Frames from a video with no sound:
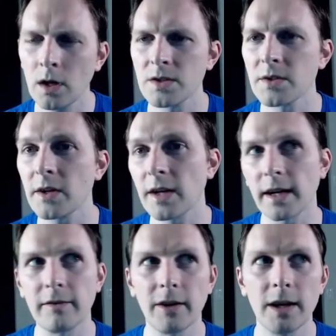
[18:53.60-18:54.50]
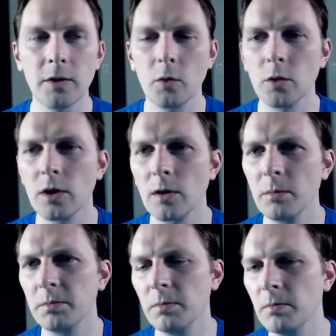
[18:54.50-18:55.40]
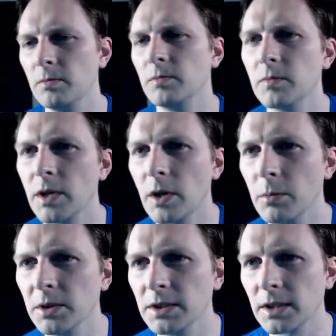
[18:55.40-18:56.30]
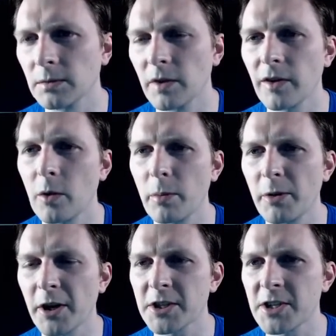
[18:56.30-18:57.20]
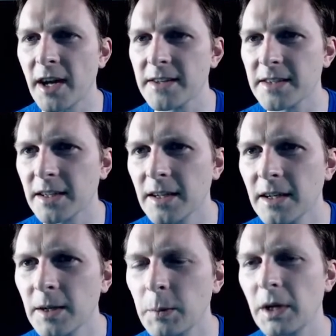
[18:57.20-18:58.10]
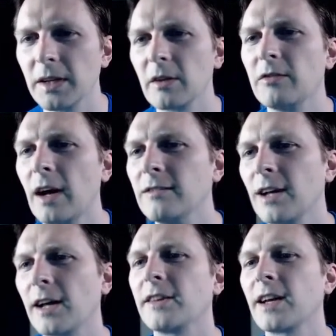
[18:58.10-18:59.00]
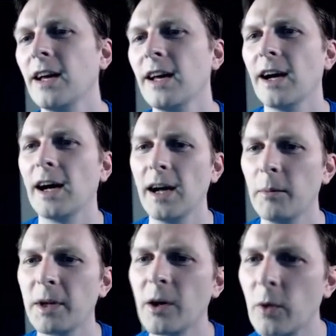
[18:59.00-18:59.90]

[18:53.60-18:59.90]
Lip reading: So now, like, if I were, if I were productionizing my little 5-line thing, I might not